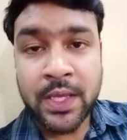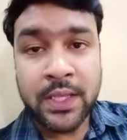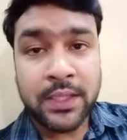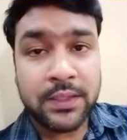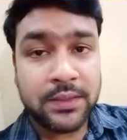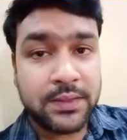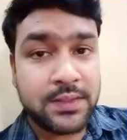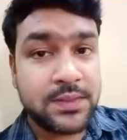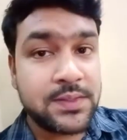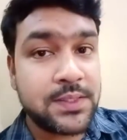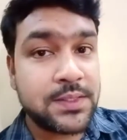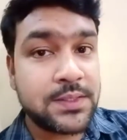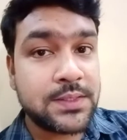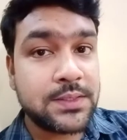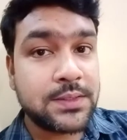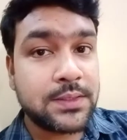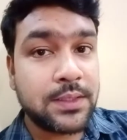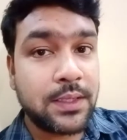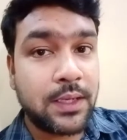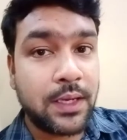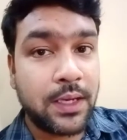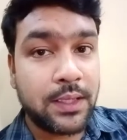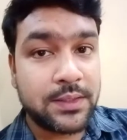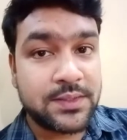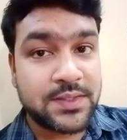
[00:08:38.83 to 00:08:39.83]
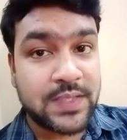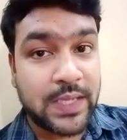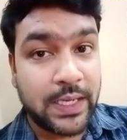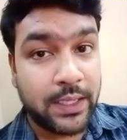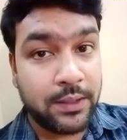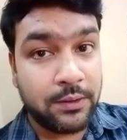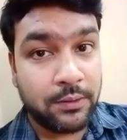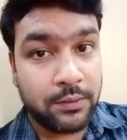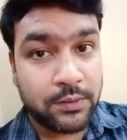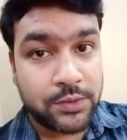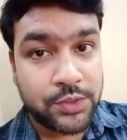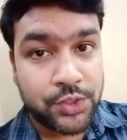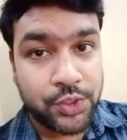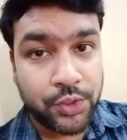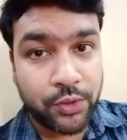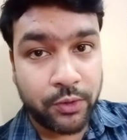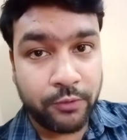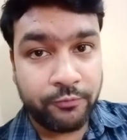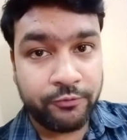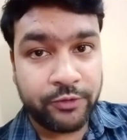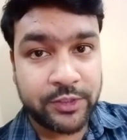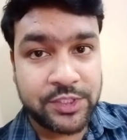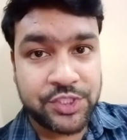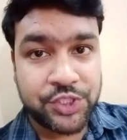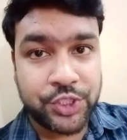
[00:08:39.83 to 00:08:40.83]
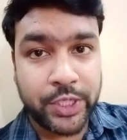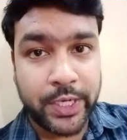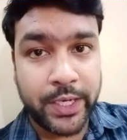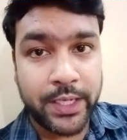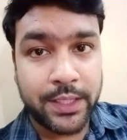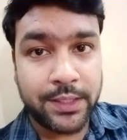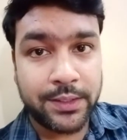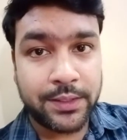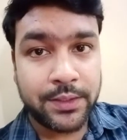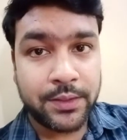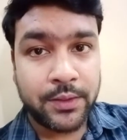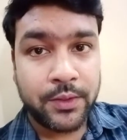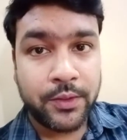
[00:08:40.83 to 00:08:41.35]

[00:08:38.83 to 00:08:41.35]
This is a psychology of a child,